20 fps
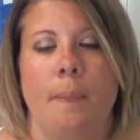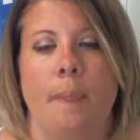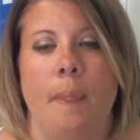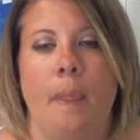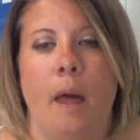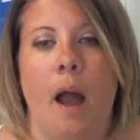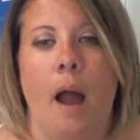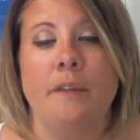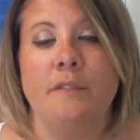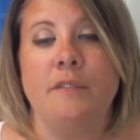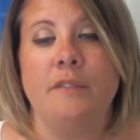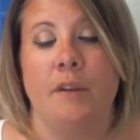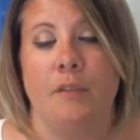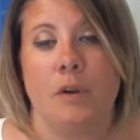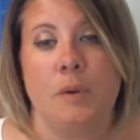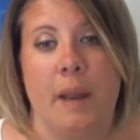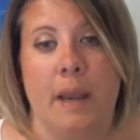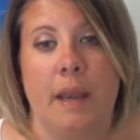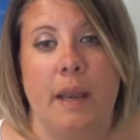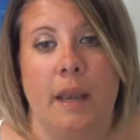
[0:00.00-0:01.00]
I've
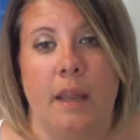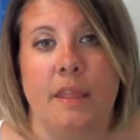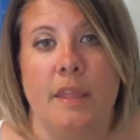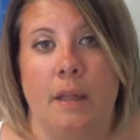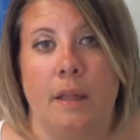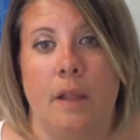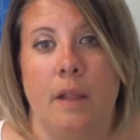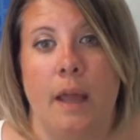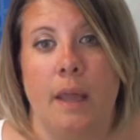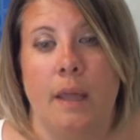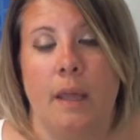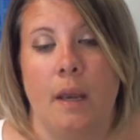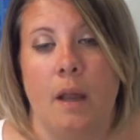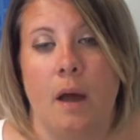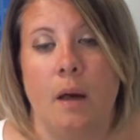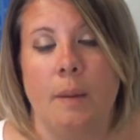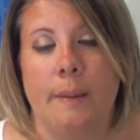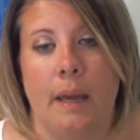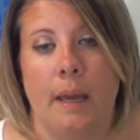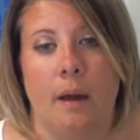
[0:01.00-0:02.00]
never read anything like it,
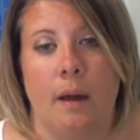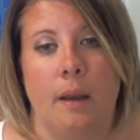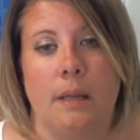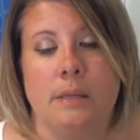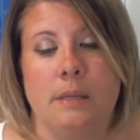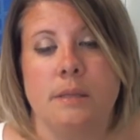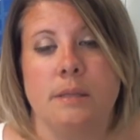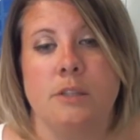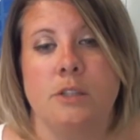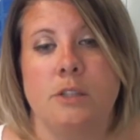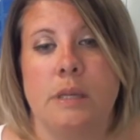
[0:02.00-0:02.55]
I'll be honest.